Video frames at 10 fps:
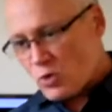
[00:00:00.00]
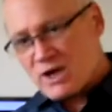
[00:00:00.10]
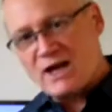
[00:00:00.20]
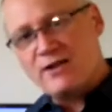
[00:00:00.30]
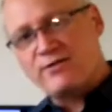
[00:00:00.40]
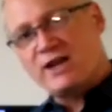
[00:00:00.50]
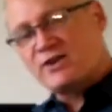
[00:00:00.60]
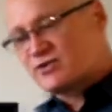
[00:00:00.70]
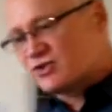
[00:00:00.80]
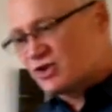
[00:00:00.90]
What kind of
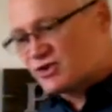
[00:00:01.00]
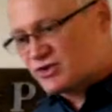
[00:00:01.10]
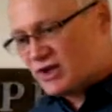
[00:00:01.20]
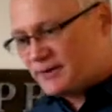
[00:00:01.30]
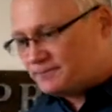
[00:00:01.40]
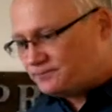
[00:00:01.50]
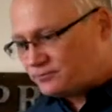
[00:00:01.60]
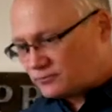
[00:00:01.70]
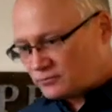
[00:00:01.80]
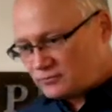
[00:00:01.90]
things to just um,
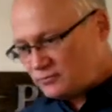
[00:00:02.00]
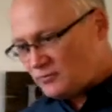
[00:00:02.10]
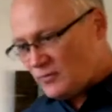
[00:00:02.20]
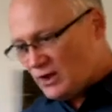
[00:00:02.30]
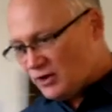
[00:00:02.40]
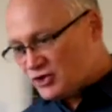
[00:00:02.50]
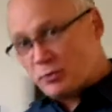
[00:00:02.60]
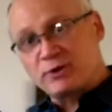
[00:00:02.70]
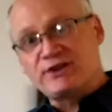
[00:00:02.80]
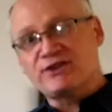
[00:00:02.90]

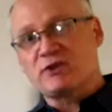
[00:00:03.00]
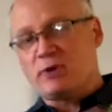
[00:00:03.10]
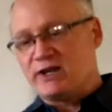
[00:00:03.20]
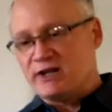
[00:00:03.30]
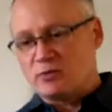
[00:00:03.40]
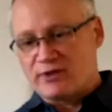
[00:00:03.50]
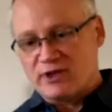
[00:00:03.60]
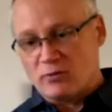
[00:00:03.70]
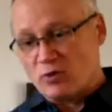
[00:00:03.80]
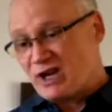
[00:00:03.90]
to participate in with
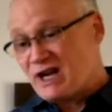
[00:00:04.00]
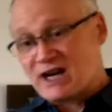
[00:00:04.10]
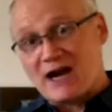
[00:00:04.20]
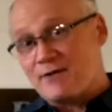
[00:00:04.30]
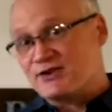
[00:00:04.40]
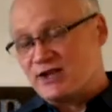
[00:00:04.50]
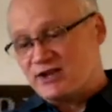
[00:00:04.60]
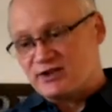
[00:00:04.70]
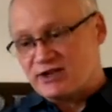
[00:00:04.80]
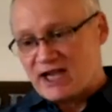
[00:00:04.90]
them, what kind of
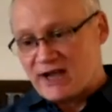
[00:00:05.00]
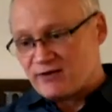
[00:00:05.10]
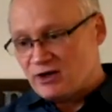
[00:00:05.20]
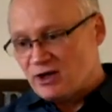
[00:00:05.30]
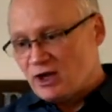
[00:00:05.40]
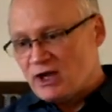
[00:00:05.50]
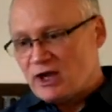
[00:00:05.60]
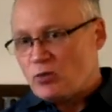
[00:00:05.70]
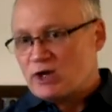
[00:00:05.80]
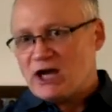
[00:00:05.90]
conversation to have, and,
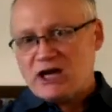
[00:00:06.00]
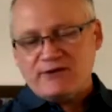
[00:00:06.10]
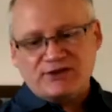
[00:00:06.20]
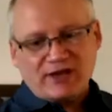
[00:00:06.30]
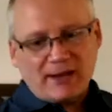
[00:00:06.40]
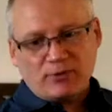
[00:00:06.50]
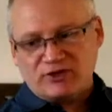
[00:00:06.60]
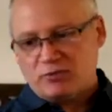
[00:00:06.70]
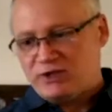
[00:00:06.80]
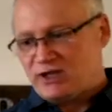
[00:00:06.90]
and what kind of
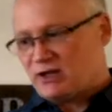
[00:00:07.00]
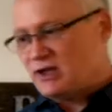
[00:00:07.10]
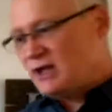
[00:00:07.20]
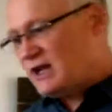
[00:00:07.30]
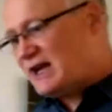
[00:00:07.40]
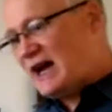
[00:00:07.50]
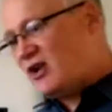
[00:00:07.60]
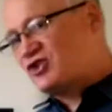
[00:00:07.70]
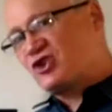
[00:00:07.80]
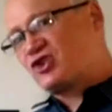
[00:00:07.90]
example to be, and, and
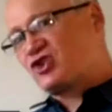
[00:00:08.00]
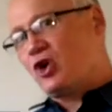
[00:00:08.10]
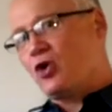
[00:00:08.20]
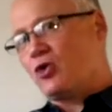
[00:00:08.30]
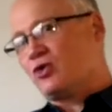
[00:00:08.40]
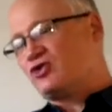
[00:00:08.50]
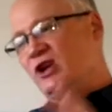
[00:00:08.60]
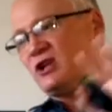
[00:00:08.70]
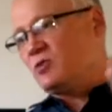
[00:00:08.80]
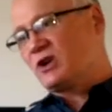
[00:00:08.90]
how to just show
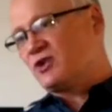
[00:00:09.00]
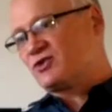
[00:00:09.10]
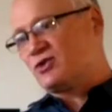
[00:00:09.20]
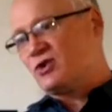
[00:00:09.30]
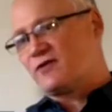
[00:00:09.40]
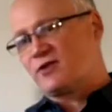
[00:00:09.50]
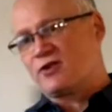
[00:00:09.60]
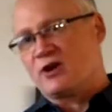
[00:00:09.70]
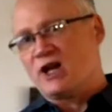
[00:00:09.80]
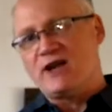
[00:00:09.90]
genuine concern for
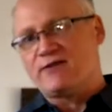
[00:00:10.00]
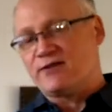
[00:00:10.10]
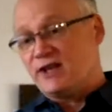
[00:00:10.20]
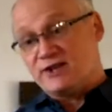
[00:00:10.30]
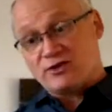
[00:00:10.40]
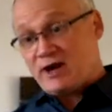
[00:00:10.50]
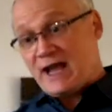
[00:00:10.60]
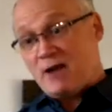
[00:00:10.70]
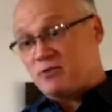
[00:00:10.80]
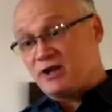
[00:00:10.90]
their life and things that are
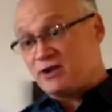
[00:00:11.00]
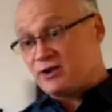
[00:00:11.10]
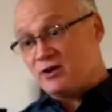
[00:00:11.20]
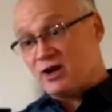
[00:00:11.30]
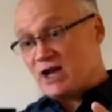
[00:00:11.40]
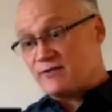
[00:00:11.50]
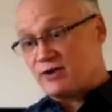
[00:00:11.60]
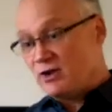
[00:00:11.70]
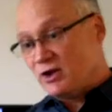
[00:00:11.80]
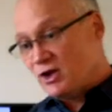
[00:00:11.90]
happening in their life,
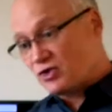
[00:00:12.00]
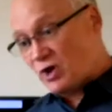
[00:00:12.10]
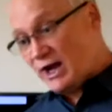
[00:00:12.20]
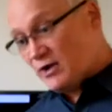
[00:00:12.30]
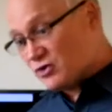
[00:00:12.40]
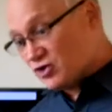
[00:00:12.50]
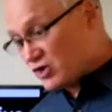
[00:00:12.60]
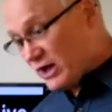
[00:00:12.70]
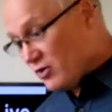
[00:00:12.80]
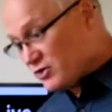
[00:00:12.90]
and trials
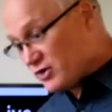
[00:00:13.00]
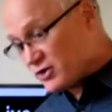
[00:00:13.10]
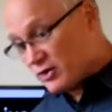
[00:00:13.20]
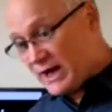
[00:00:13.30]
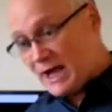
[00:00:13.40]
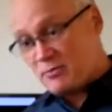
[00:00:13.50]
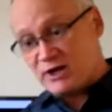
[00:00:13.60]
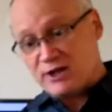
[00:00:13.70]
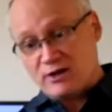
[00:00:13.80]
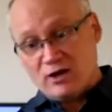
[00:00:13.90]
and challenges that are
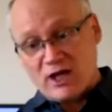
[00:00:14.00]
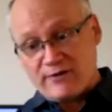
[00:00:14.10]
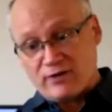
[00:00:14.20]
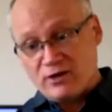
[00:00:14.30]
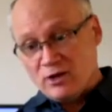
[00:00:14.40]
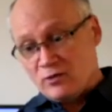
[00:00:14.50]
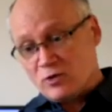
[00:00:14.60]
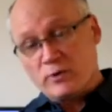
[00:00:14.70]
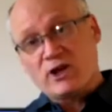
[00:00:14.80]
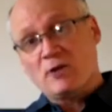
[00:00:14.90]
happening in their life. And
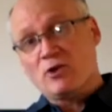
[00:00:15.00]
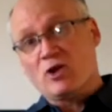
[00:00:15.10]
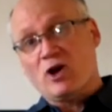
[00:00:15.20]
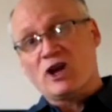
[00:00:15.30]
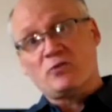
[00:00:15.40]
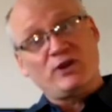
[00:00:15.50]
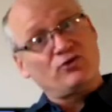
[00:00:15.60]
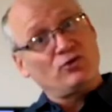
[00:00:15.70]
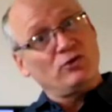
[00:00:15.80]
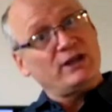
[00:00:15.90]
when we come along and
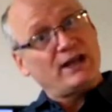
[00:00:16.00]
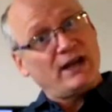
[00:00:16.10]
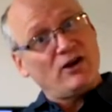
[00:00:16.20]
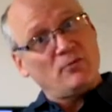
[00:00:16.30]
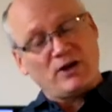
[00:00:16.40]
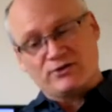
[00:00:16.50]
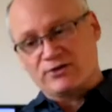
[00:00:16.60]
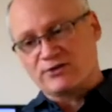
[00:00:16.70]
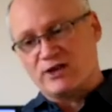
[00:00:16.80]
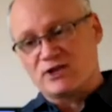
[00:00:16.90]
we truly care about
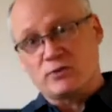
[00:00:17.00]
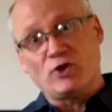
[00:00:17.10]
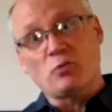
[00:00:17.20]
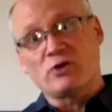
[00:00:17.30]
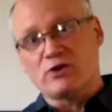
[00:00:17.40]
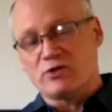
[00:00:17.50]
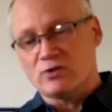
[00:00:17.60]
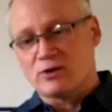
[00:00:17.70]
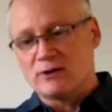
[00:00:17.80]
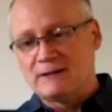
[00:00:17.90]
those things, we open a
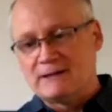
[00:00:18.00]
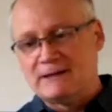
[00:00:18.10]
door.